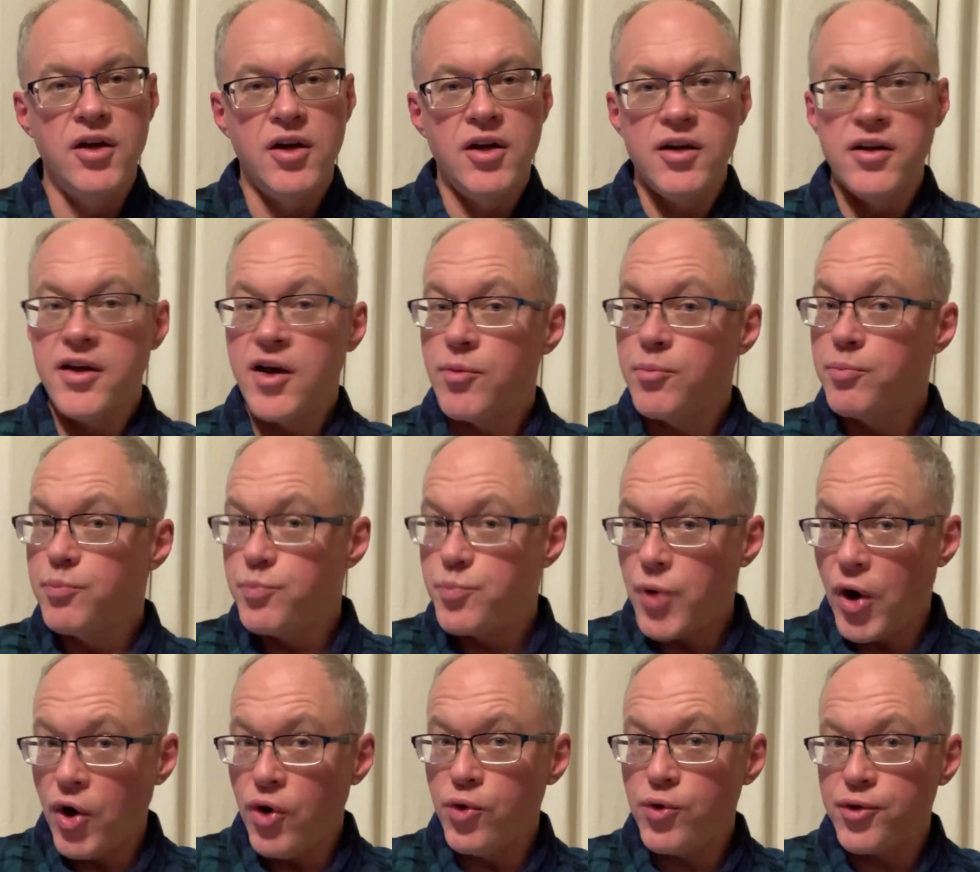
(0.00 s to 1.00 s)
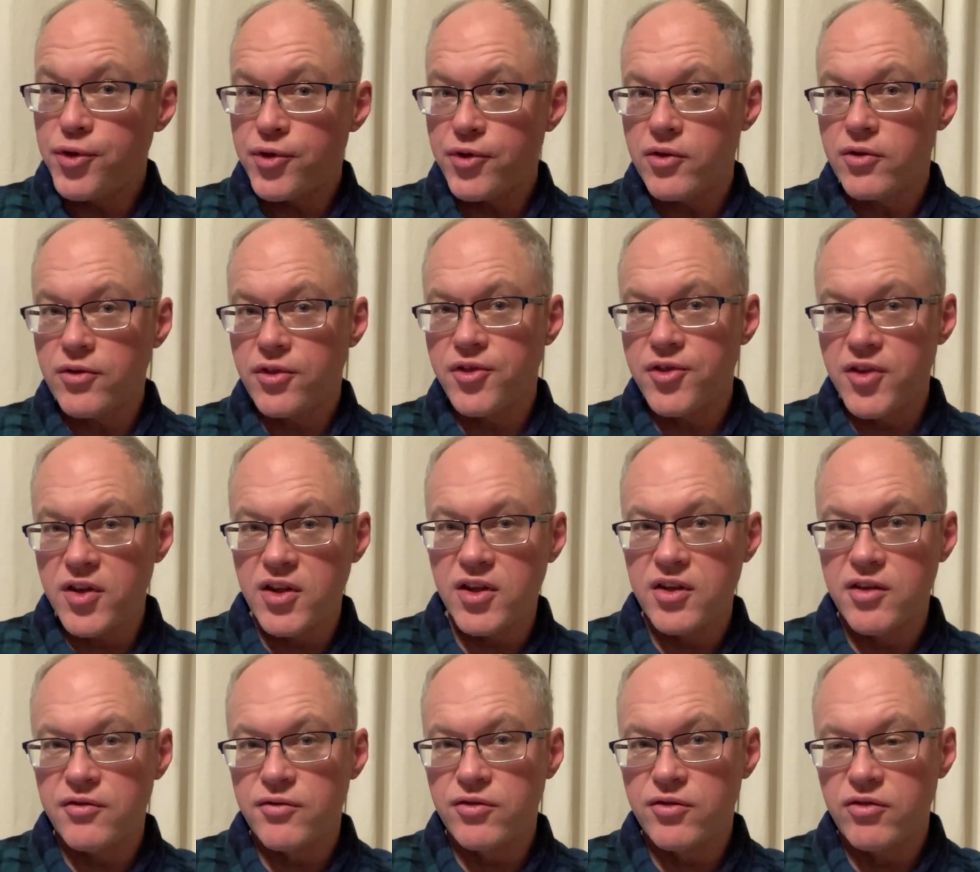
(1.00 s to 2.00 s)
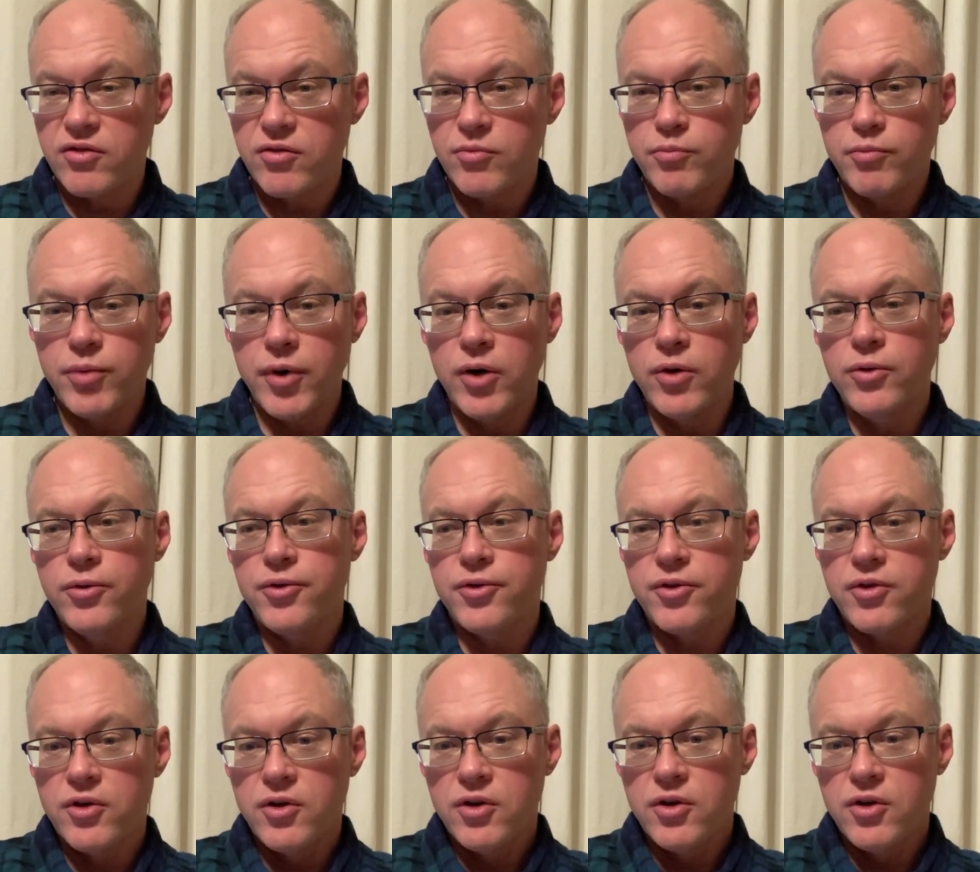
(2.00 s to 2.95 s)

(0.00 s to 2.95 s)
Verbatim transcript: Now, both thieves, both